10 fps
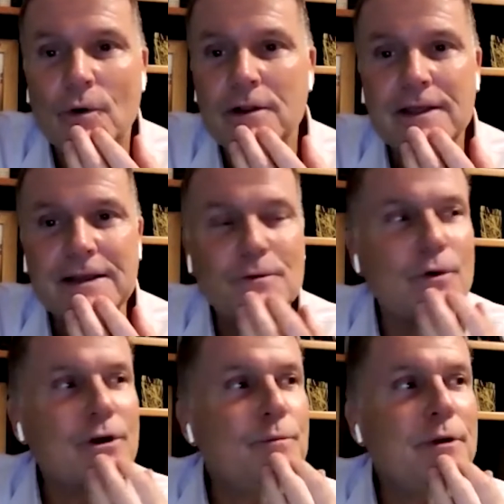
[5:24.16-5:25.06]
What
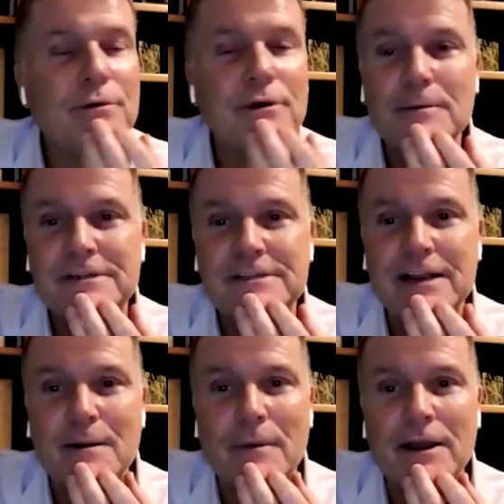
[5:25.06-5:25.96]
are people going to be
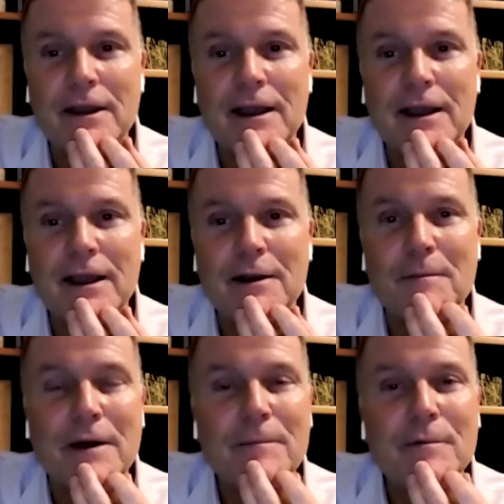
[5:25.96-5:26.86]
saying at
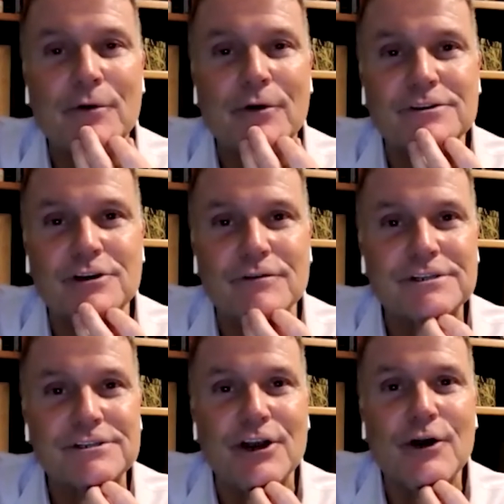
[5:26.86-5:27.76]
my memorial
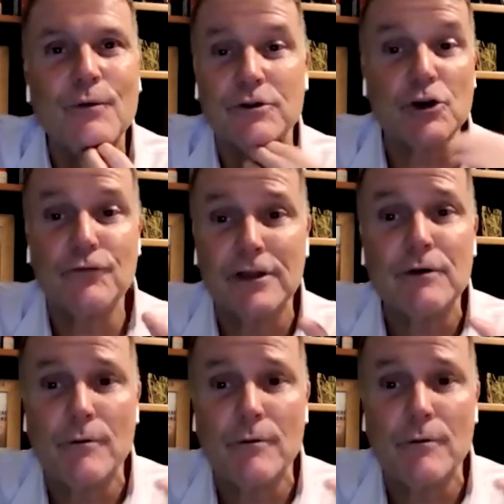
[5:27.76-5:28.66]
service, which
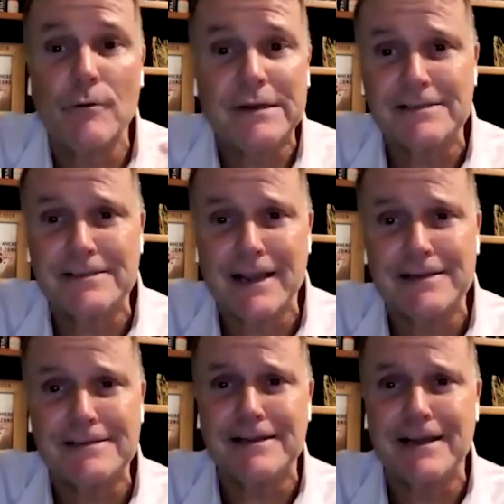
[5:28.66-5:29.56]
hopefully will be decades
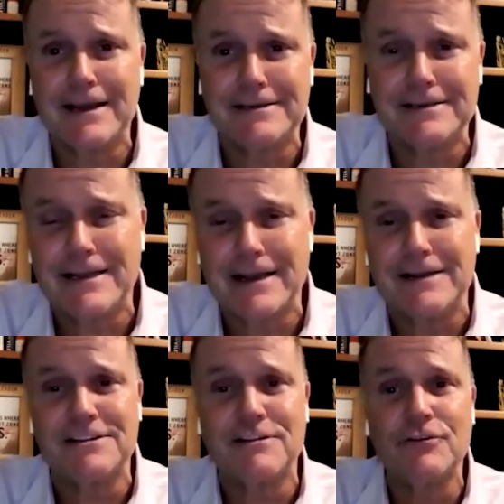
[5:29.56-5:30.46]
and
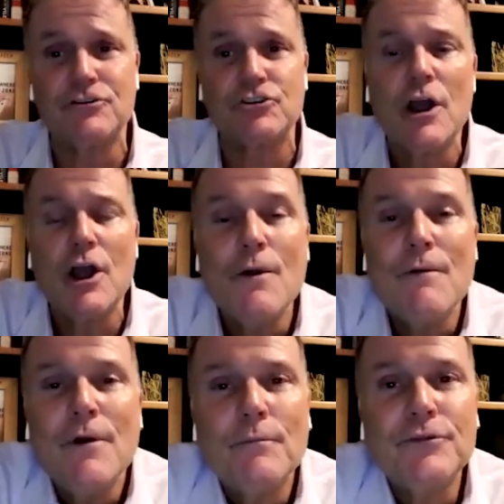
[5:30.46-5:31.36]
decades in the future.
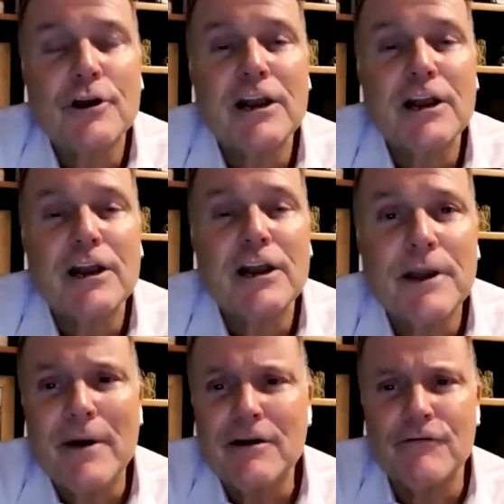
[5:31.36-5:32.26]
But they're going to
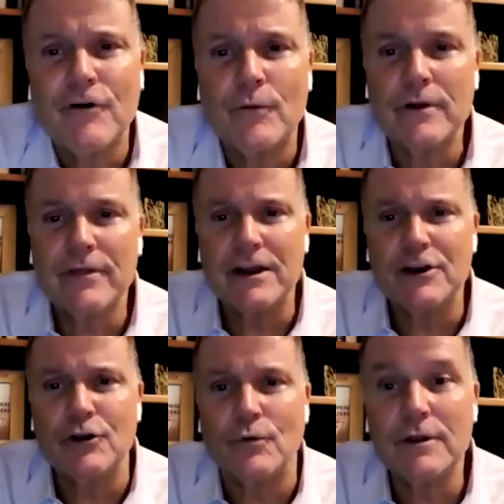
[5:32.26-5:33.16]
pick up a microphone. What are
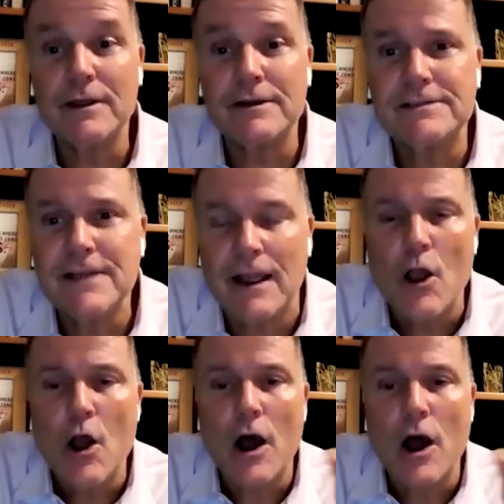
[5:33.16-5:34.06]
they going to do? What are they going to say?